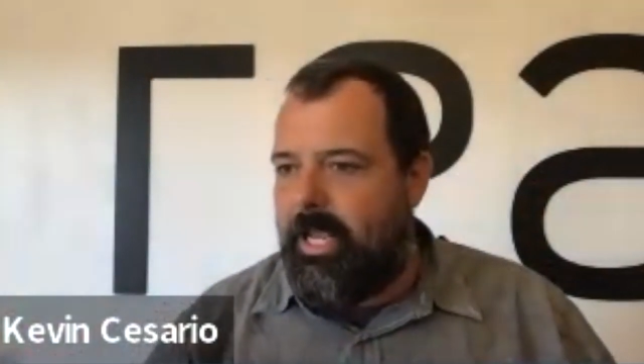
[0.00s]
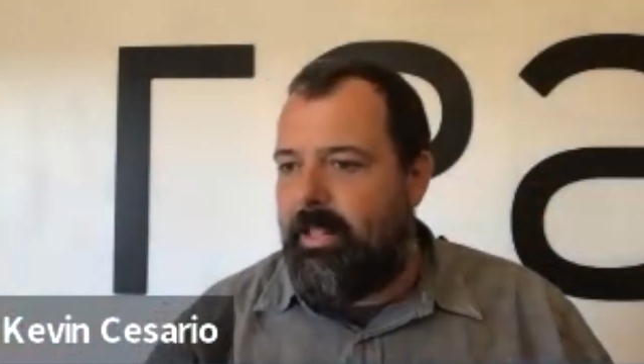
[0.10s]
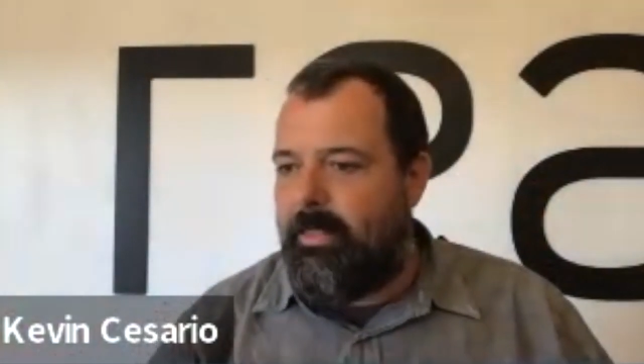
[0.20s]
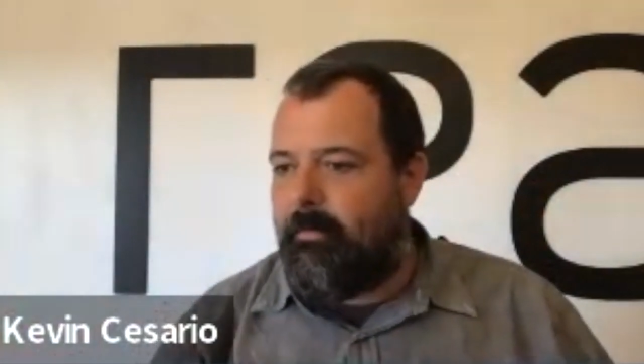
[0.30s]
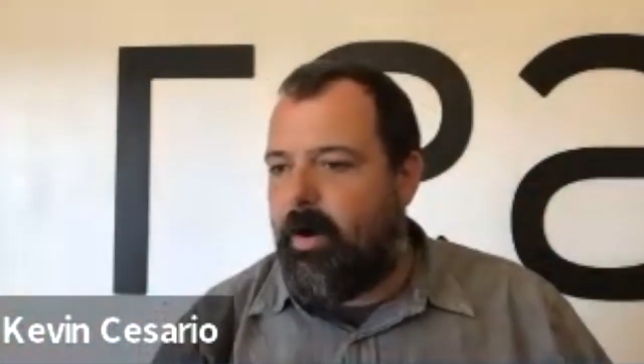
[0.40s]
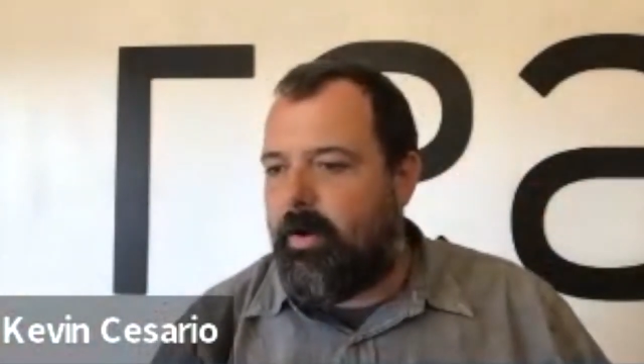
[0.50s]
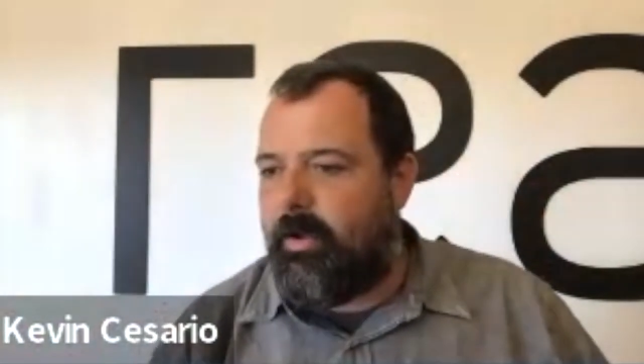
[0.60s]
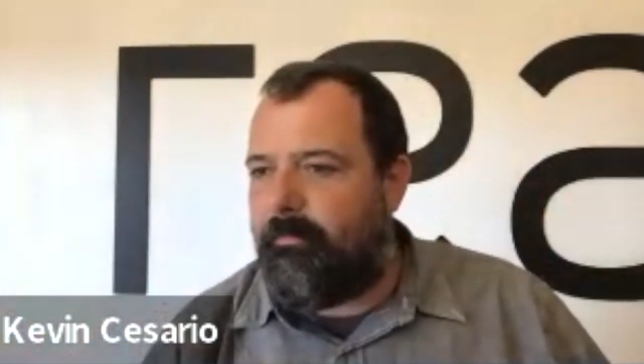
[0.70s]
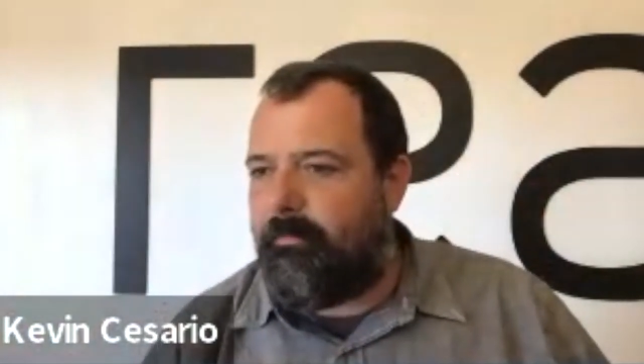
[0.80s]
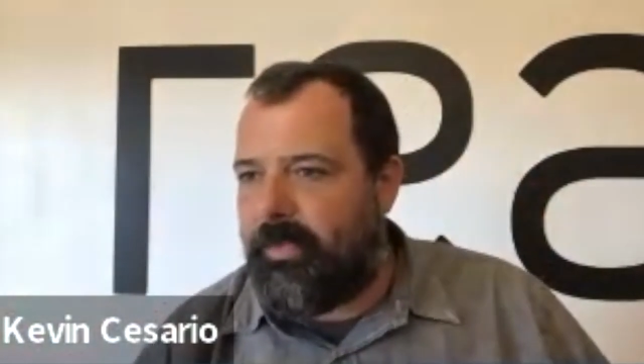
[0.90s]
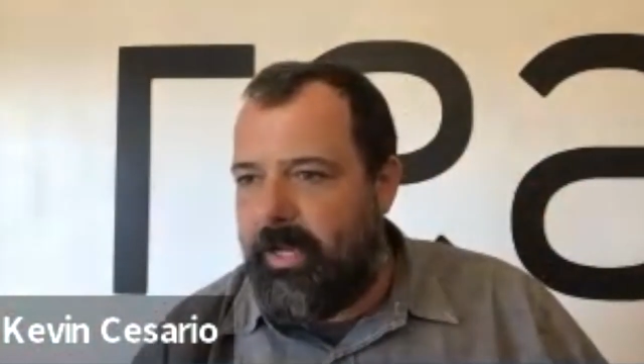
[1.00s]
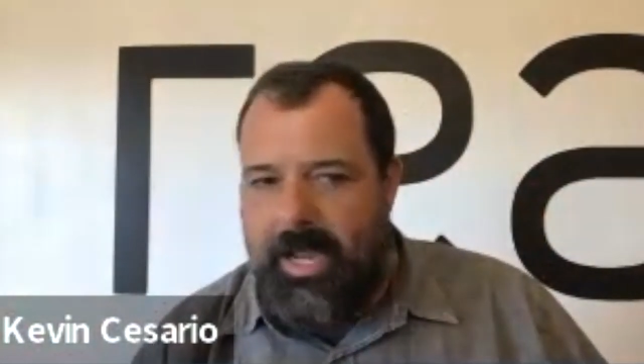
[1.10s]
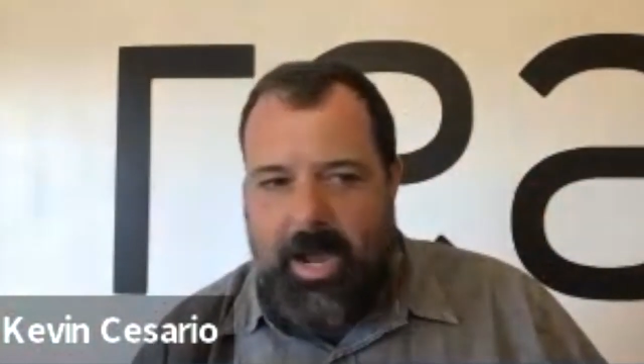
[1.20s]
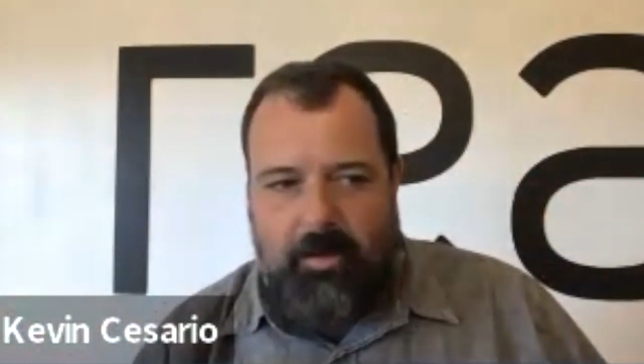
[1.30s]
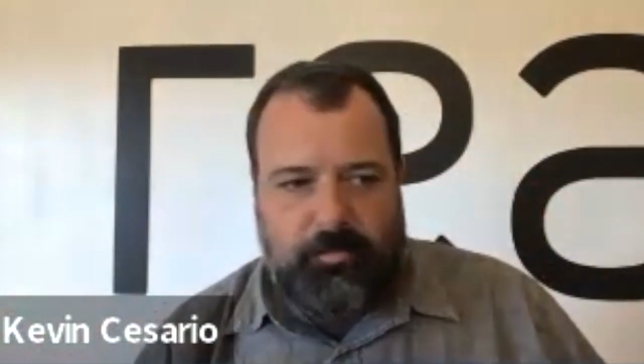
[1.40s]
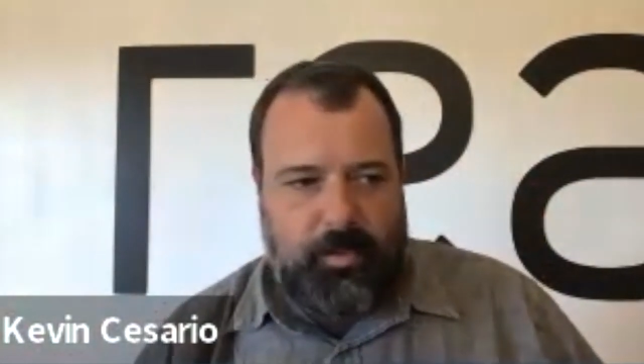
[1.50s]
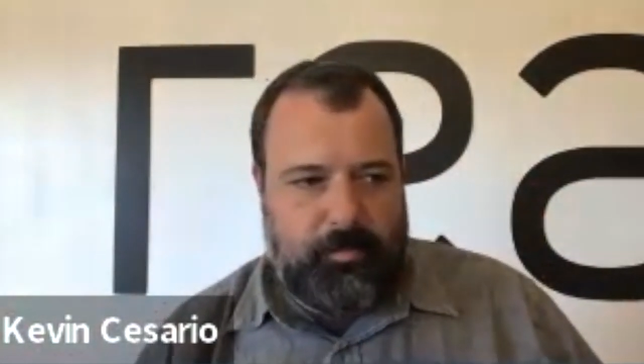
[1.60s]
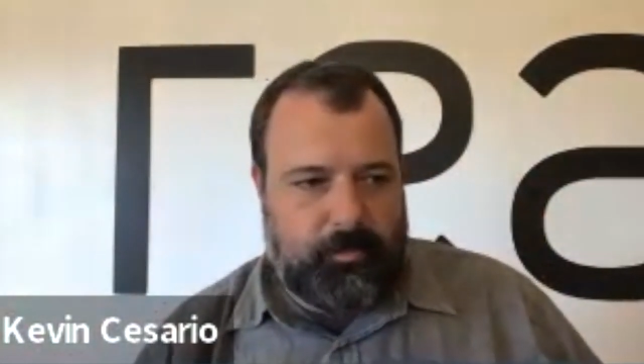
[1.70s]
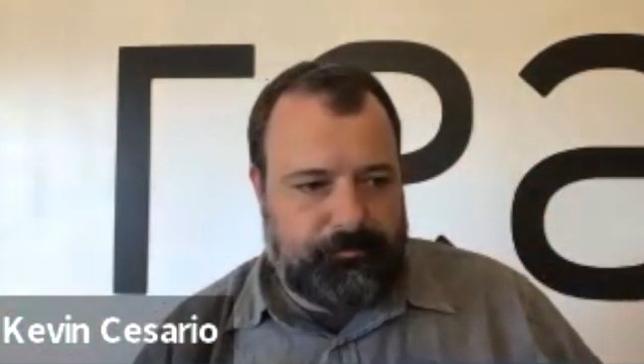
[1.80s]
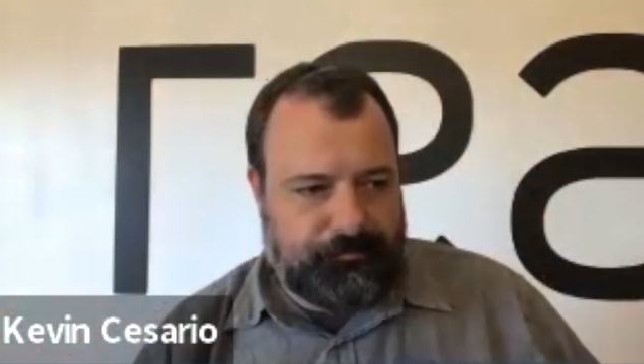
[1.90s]
in the market and house
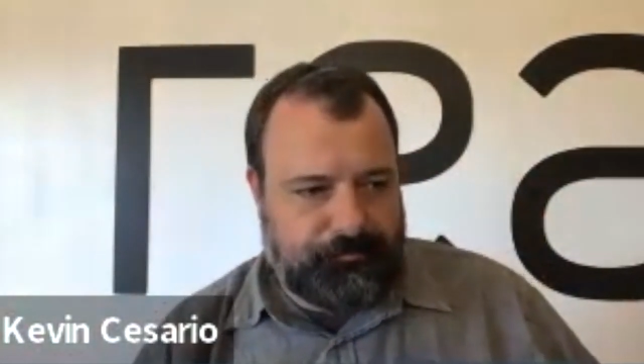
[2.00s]
people.